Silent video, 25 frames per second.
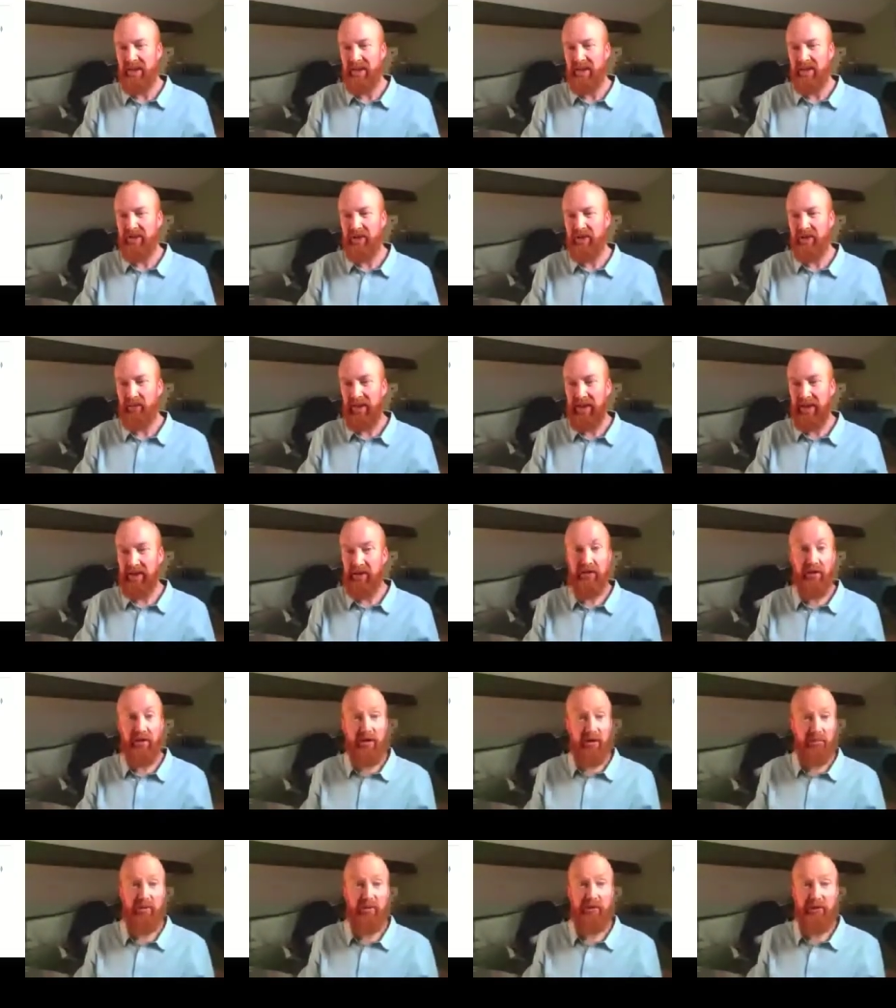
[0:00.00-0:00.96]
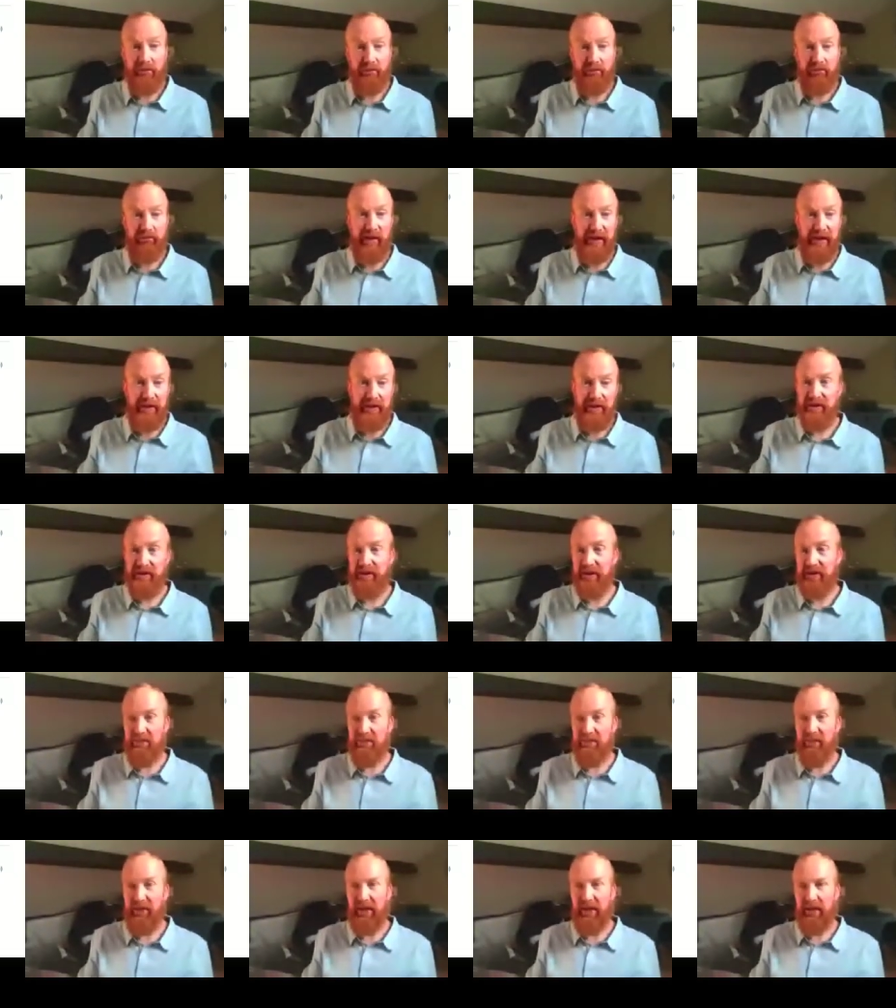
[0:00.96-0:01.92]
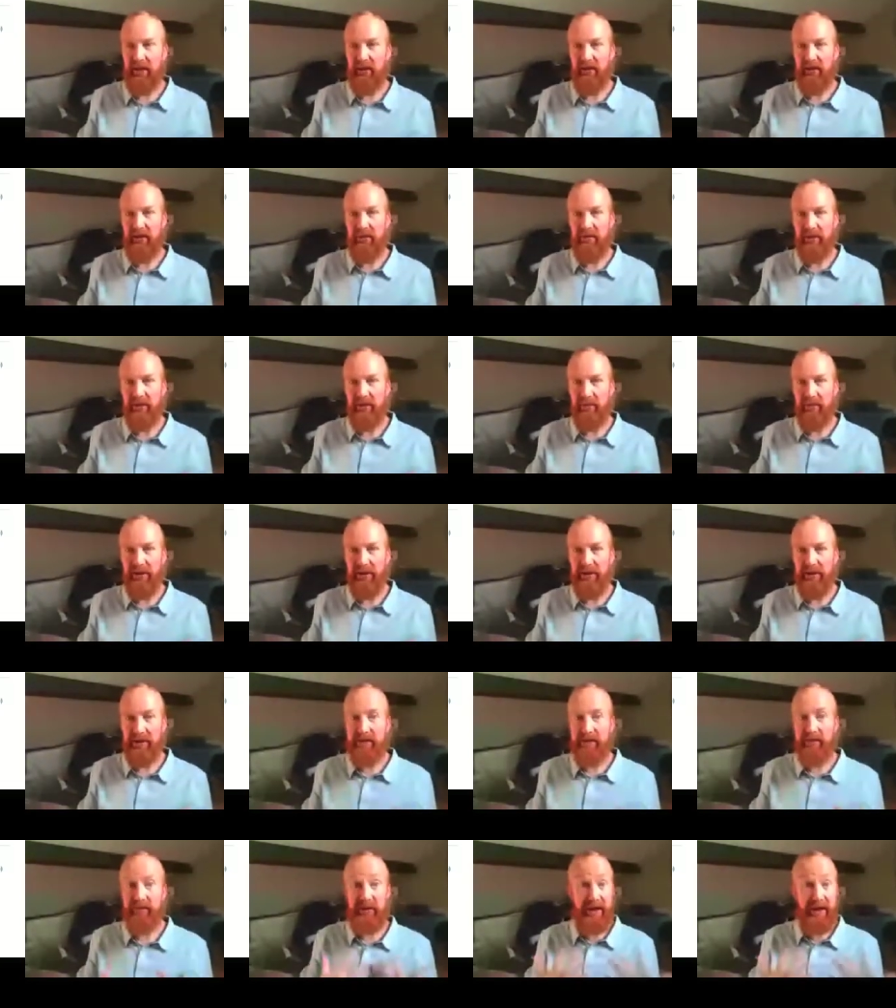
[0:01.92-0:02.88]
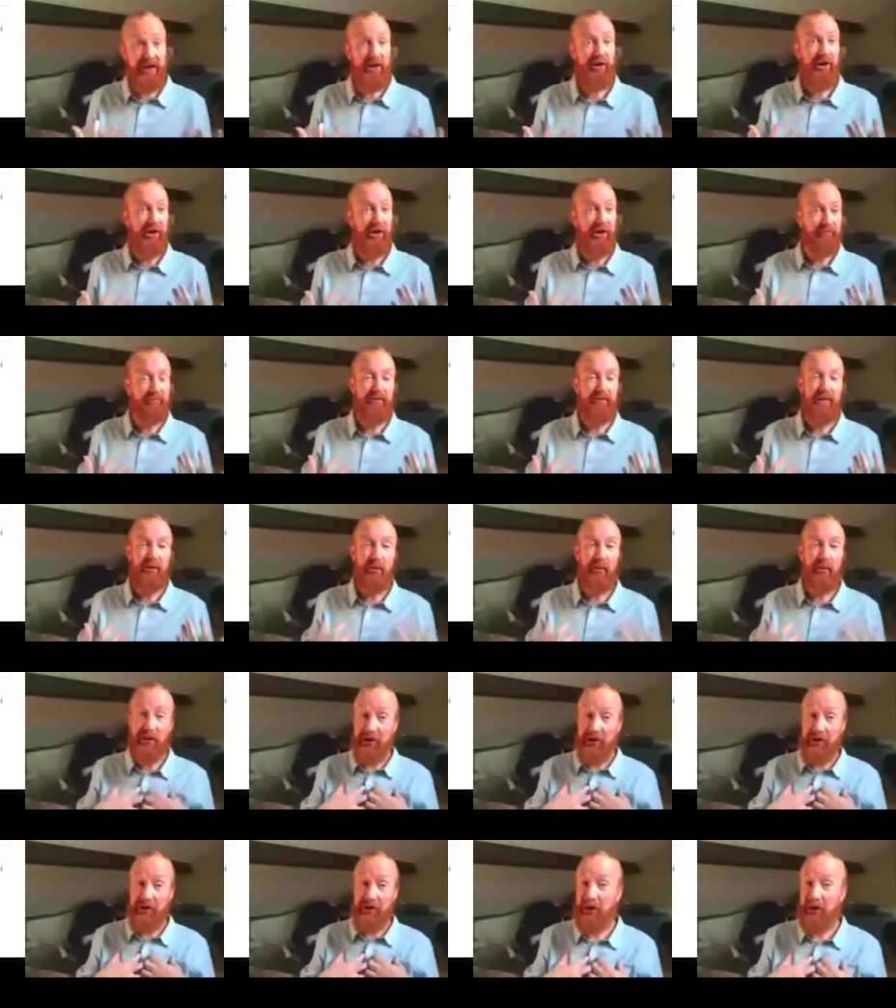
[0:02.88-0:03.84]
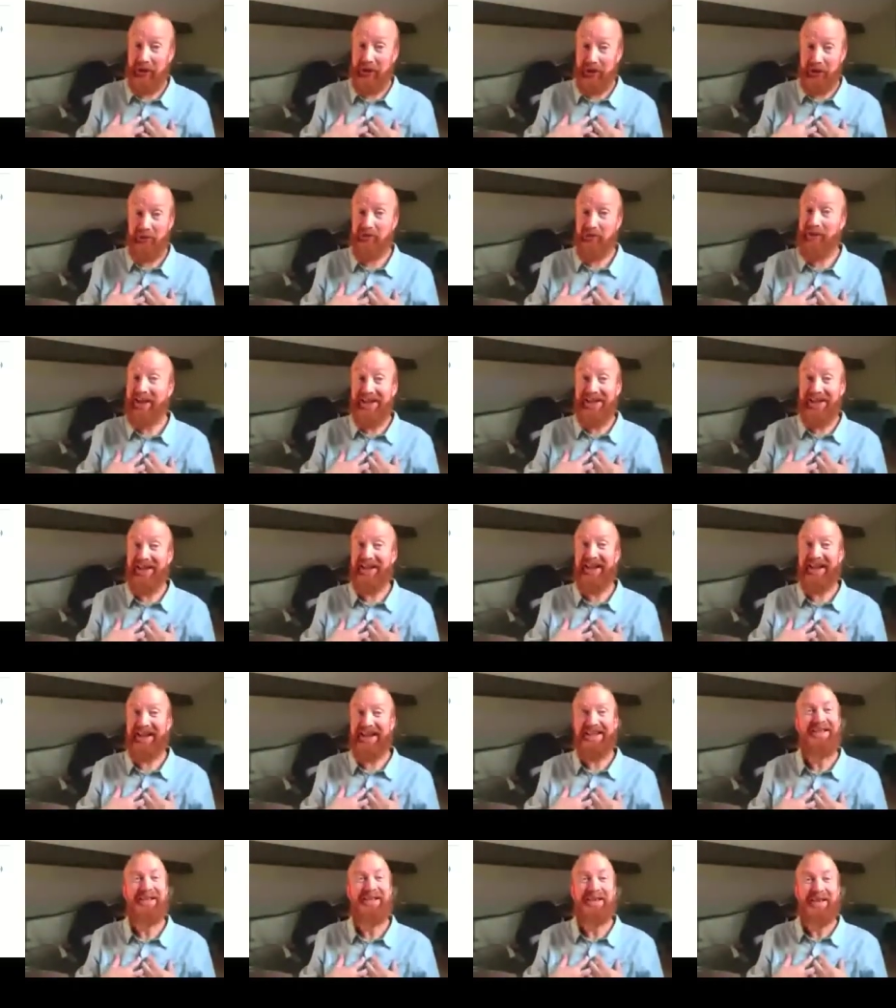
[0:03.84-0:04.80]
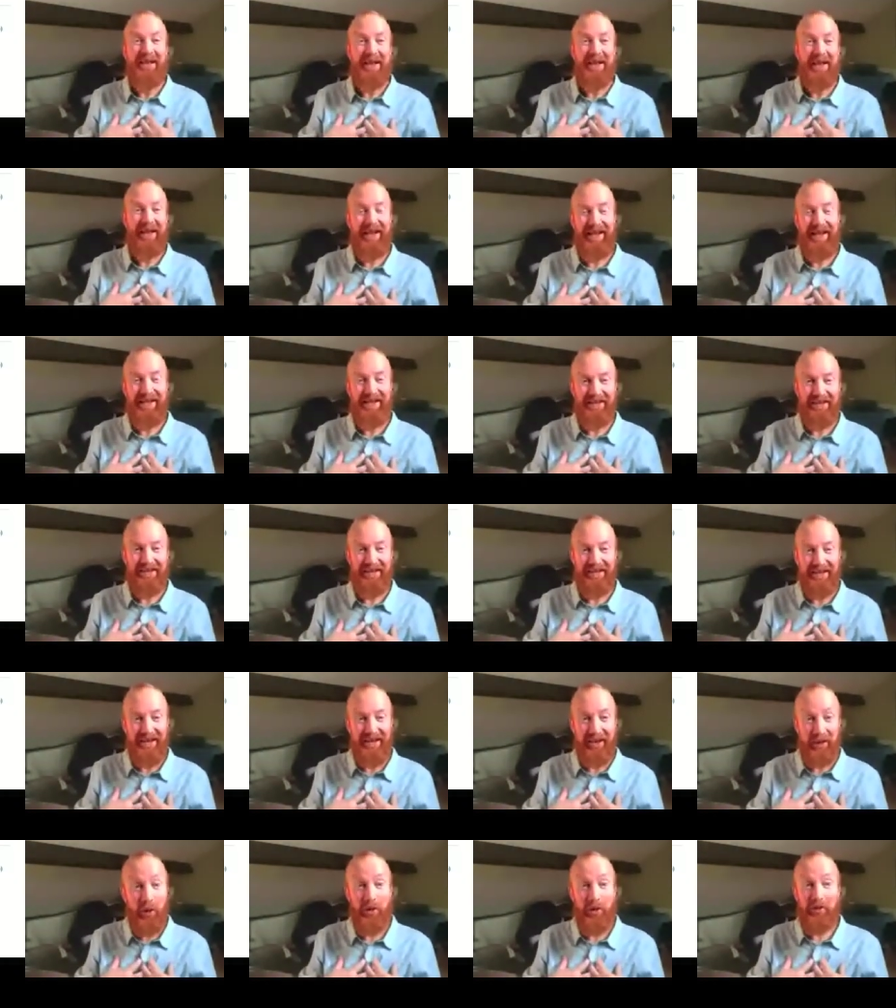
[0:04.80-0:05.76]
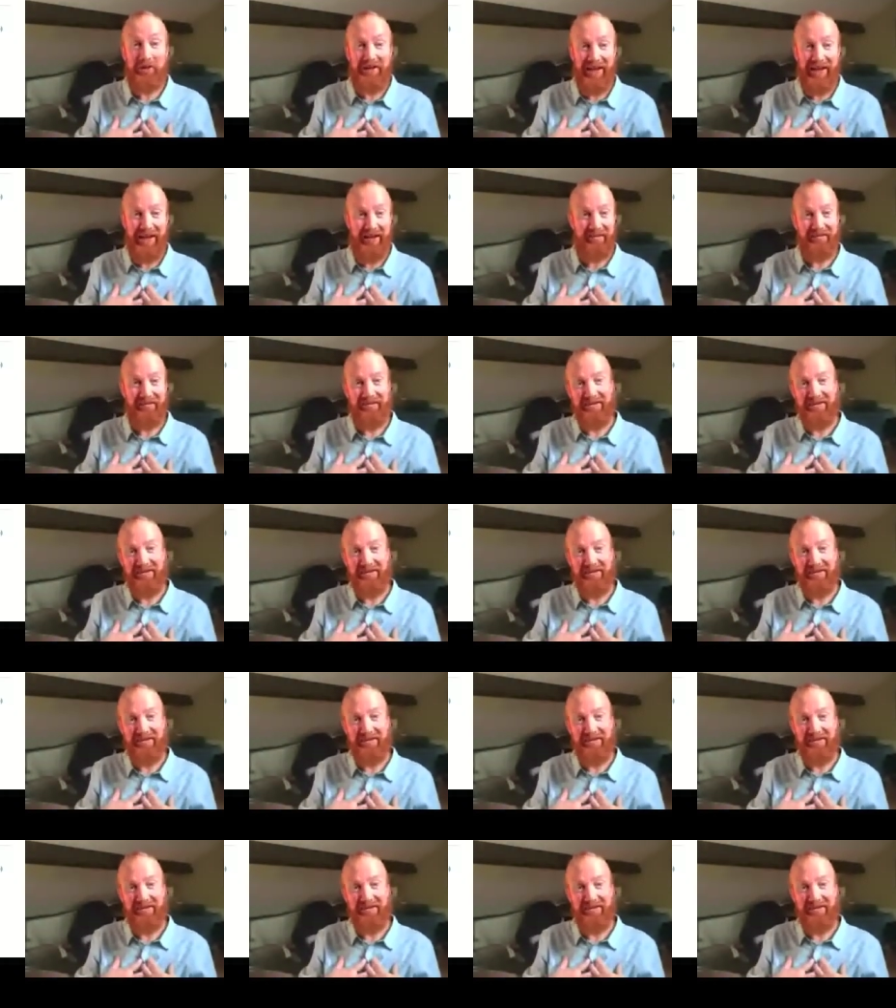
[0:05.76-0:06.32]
So examples of practices might include the practice of teaching, which has changed radically in lockdown.